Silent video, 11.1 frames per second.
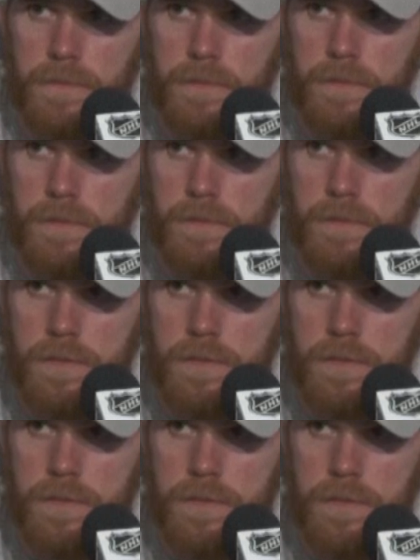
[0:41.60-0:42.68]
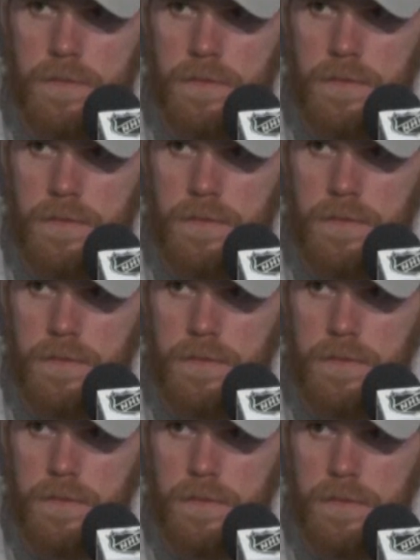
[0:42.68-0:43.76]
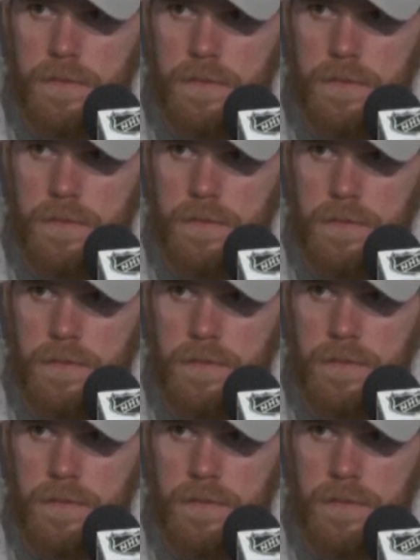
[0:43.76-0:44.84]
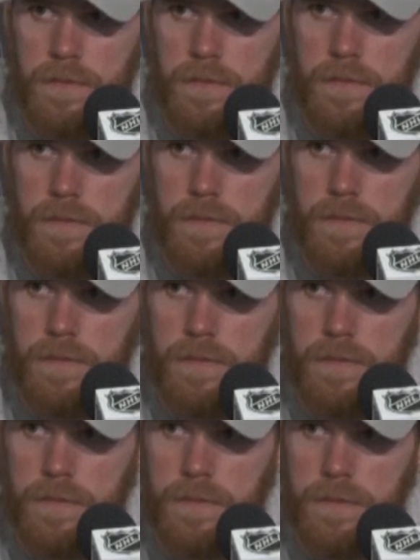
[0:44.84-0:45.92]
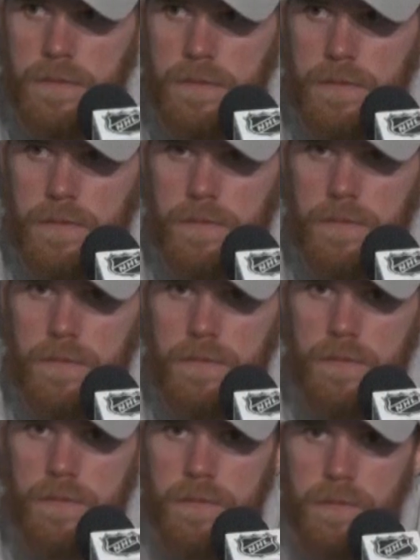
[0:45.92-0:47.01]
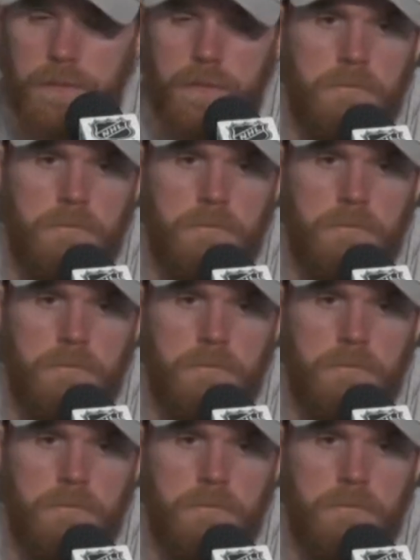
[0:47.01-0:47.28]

No words are spoken by the person on screen.